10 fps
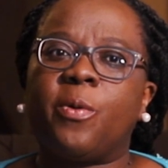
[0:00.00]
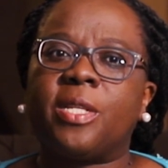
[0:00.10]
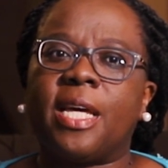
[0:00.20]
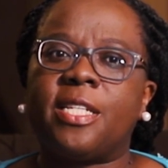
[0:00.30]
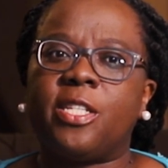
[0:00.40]

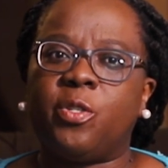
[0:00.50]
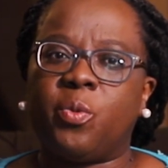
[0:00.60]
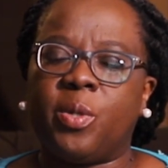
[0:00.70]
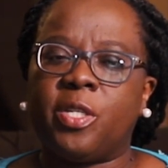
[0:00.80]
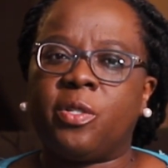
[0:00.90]
out that
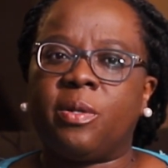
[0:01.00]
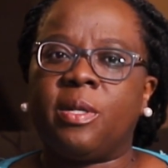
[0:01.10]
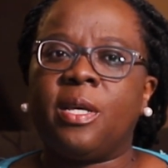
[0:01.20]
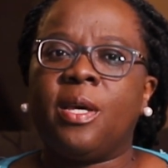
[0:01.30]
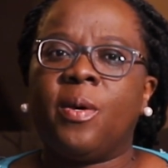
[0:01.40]
situation.
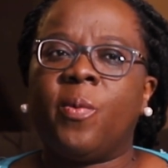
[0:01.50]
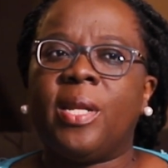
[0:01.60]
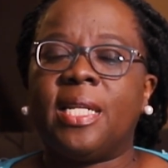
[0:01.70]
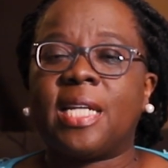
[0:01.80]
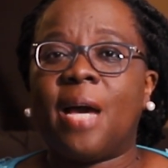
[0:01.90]

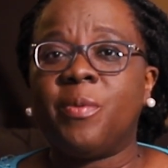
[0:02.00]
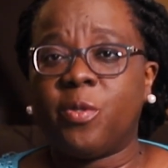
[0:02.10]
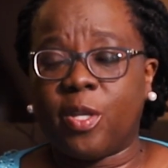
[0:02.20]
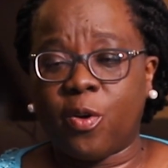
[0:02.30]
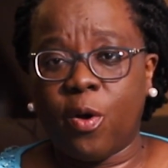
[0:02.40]
When it
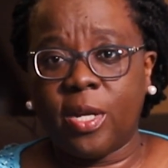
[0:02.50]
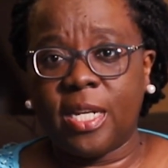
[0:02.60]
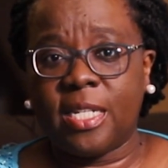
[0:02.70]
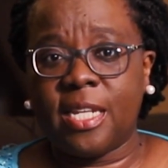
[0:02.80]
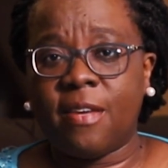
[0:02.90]
comes to the
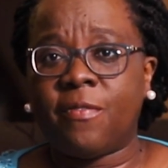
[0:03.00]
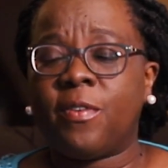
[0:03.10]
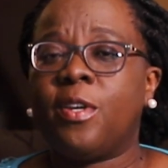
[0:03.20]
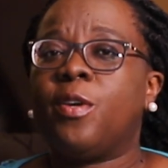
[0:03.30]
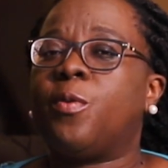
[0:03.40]
cognitive,
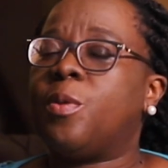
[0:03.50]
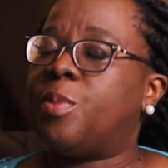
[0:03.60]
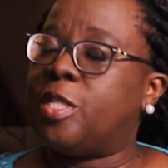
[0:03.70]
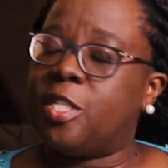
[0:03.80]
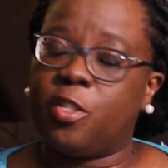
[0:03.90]

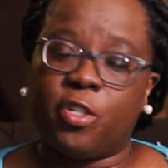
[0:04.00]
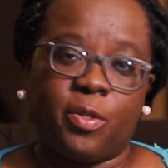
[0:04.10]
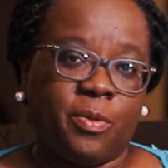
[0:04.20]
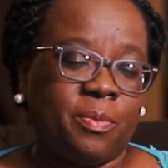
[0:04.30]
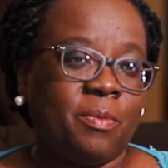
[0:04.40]
repetition.